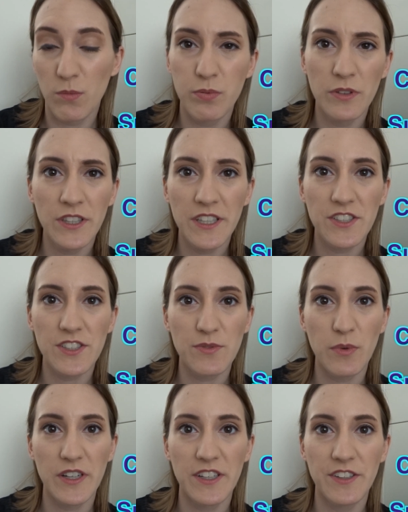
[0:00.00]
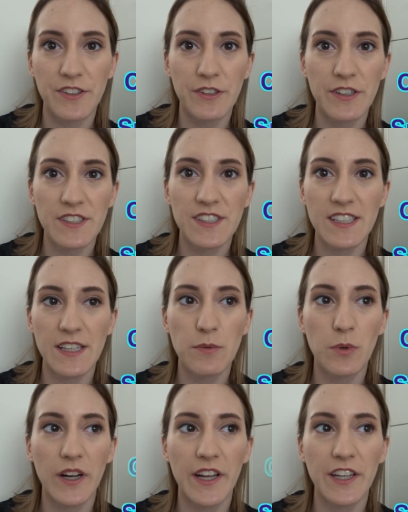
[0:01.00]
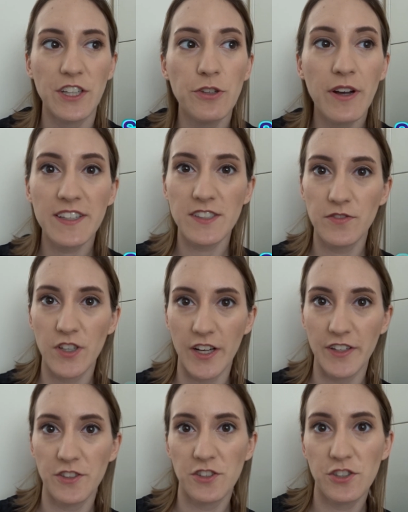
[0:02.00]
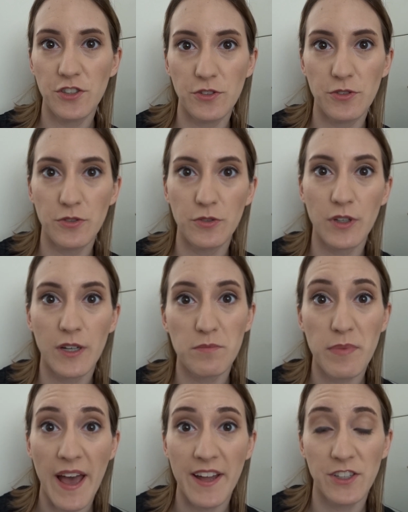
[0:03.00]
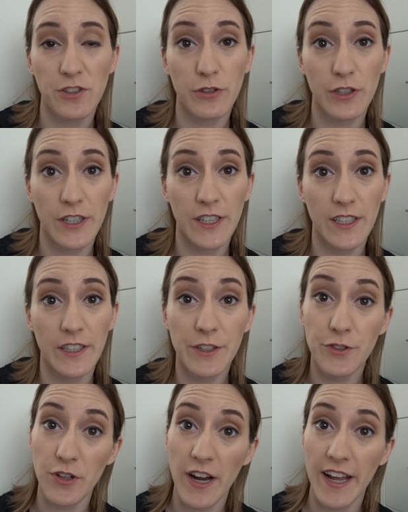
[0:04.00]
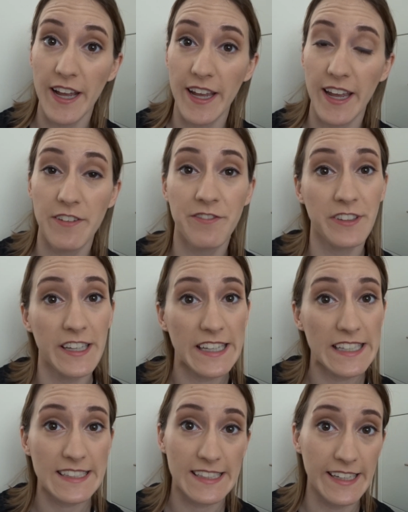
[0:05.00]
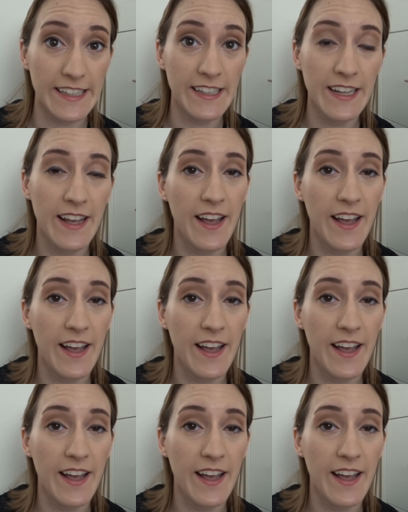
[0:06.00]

really just want to see what you guys have done to combat your dry and flaky skin.